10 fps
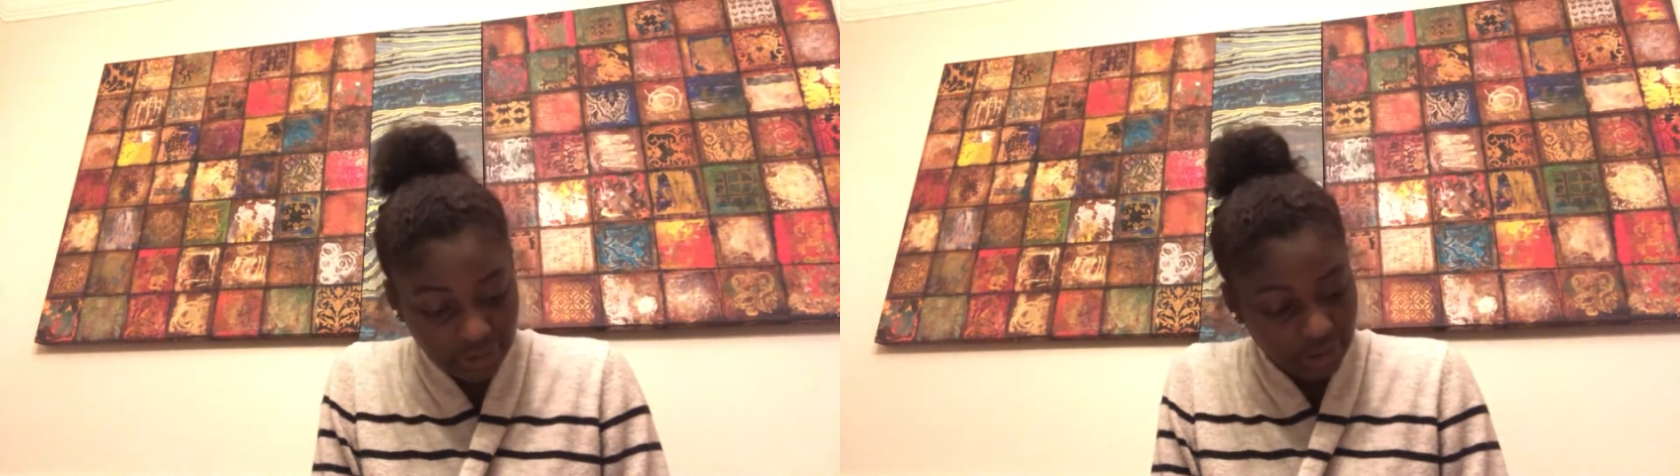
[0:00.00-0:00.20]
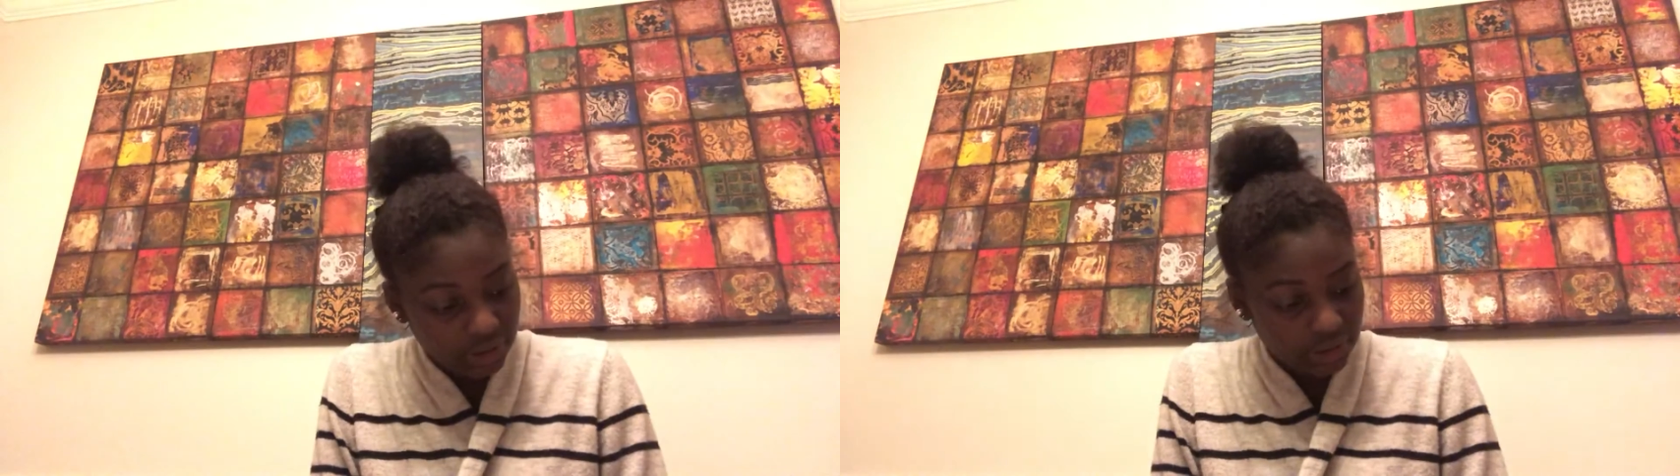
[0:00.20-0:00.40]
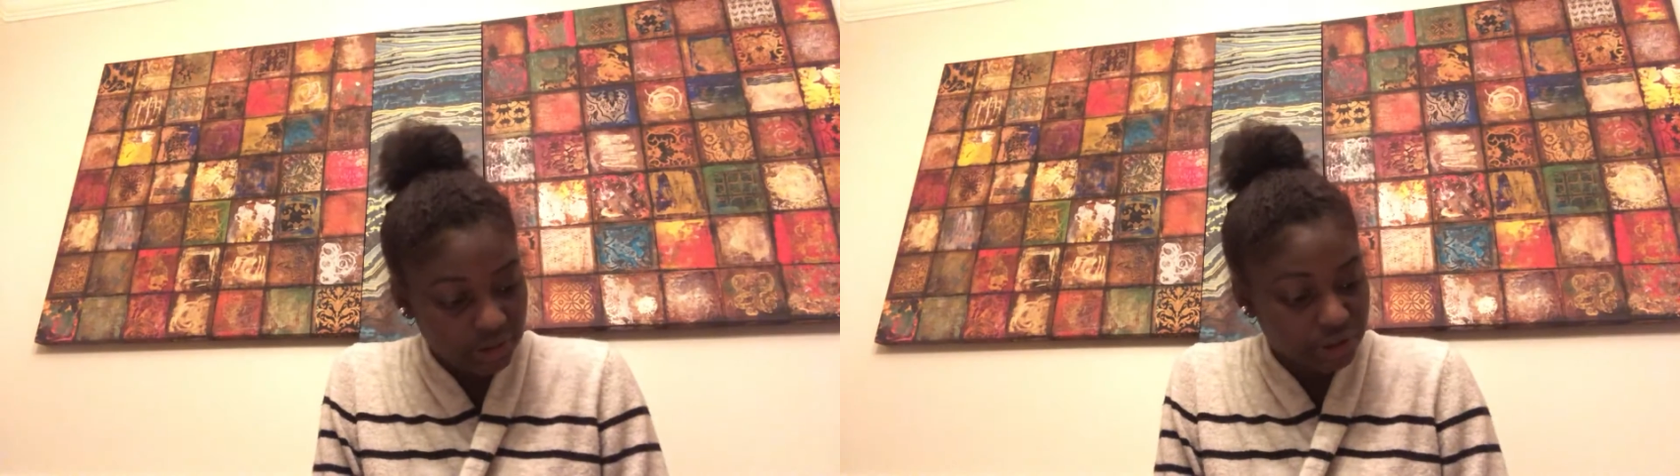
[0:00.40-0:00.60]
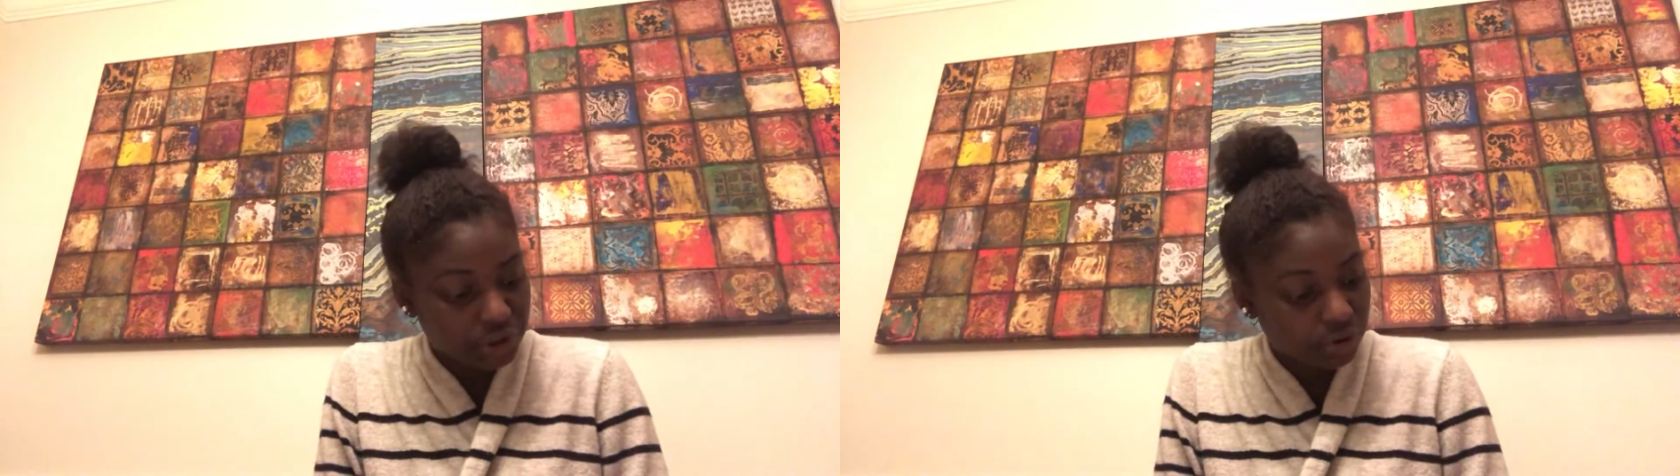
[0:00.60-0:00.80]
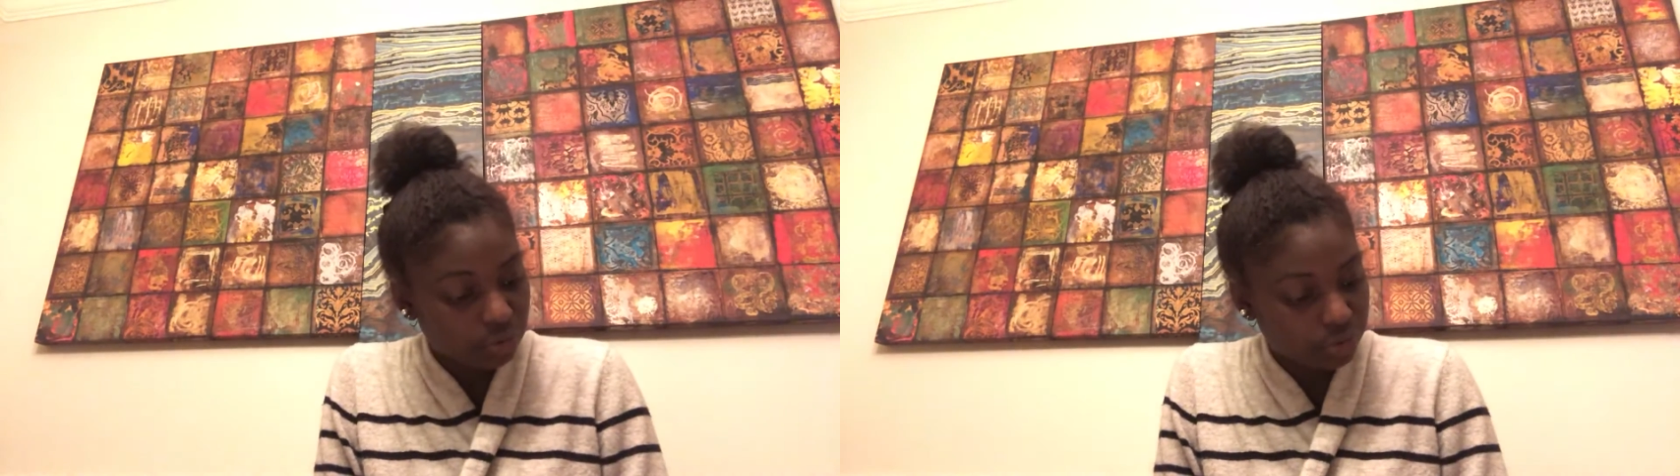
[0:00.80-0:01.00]
to this in
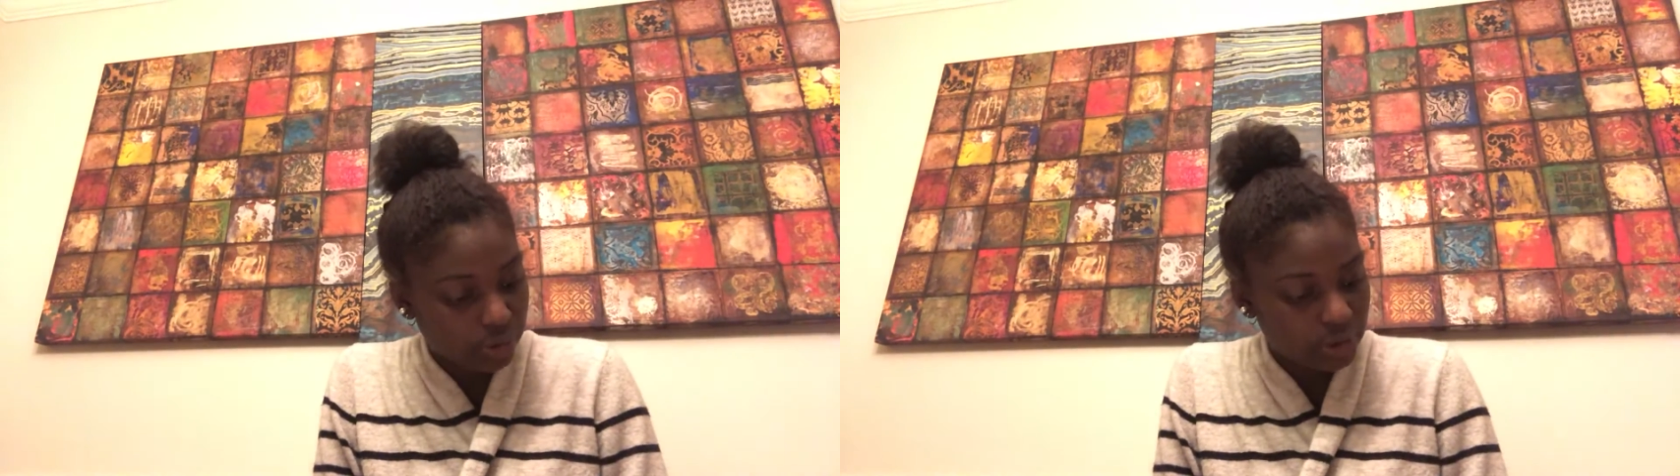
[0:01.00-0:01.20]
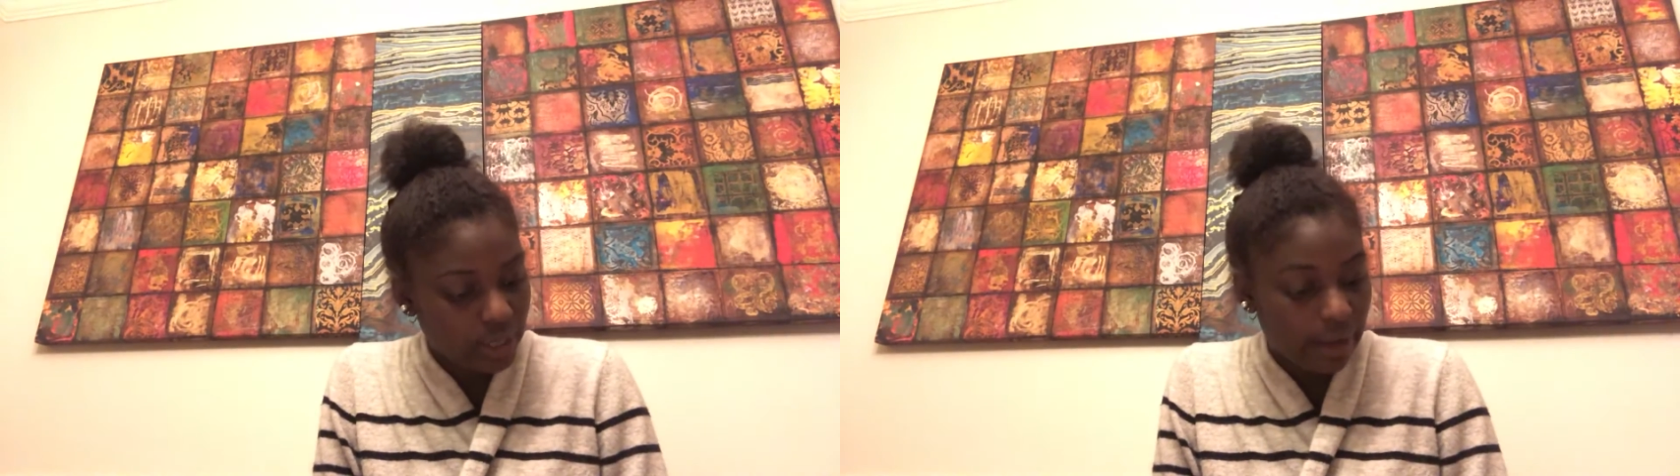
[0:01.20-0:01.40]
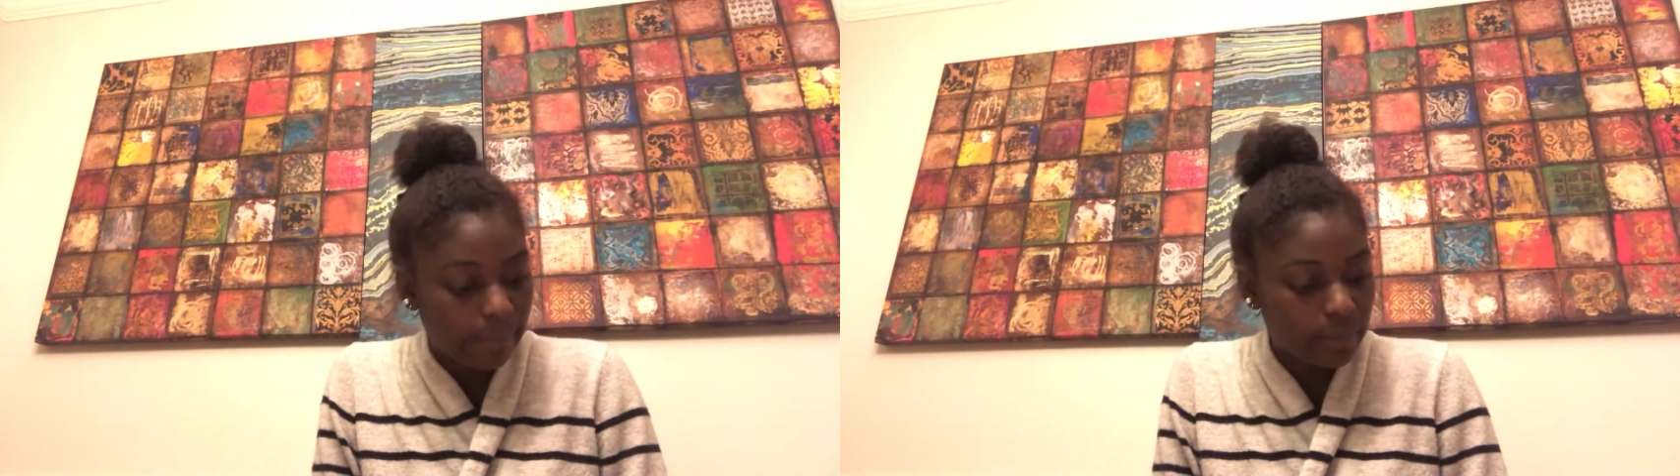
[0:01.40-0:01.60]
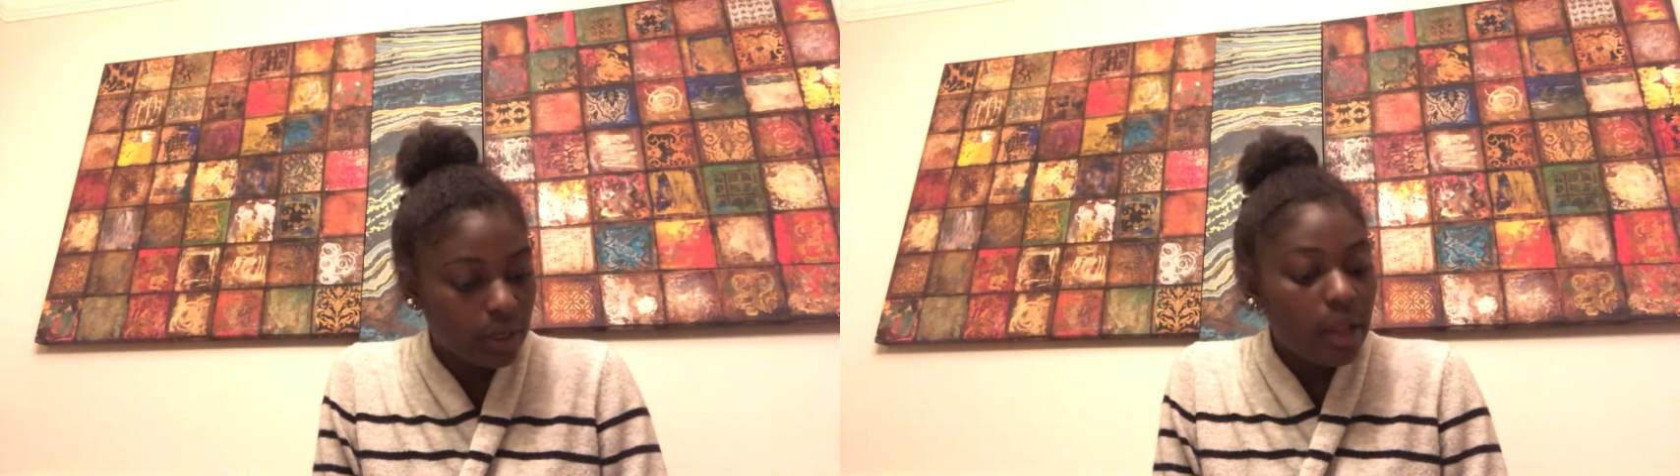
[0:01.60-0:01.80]
so short a time?